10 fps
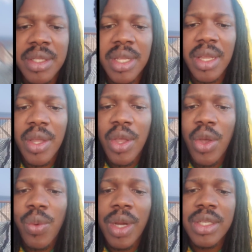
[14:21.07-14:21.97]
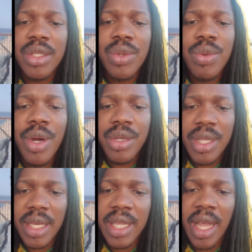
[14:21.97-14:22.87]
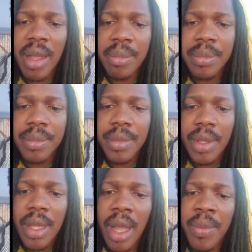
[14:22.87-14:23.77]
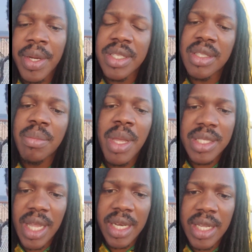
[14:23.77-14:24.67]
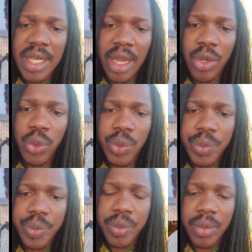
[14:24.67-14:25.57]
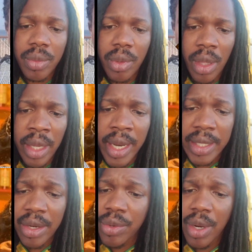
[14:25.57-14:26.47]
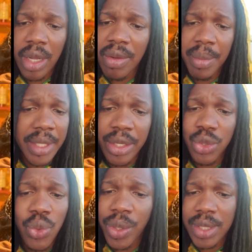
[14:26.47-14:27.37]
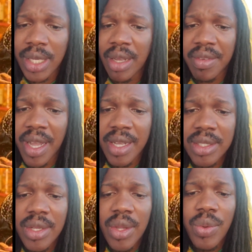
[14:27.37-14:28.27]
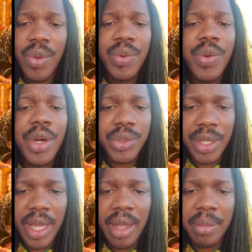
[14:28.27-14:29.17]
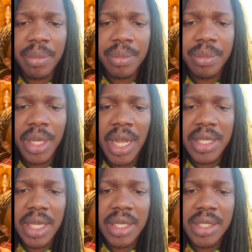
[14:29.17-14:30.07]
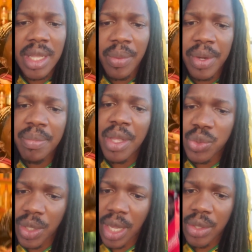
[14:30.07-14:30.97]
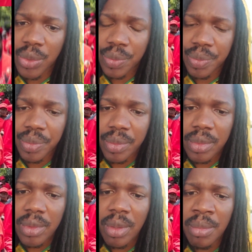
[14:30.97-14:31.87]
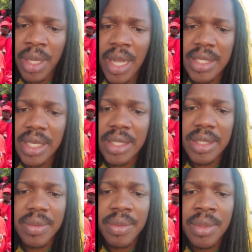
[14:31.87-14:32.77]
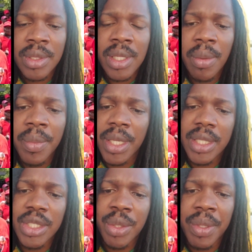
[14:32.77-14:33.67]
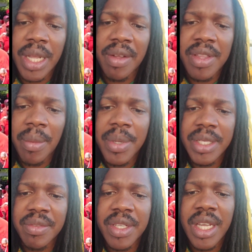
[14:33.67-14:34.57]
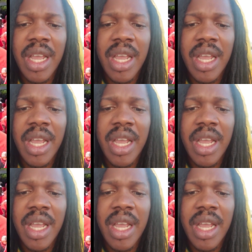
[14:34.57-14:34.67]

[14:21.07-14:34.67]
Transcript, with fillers: is to say what is the worst that can happen and what is the best that they can do. That are the role of government. That's two questions you have to ask. What the worst we can happen mm, because of this, and what the best we can do because of this. I don't think Jamaica have the ability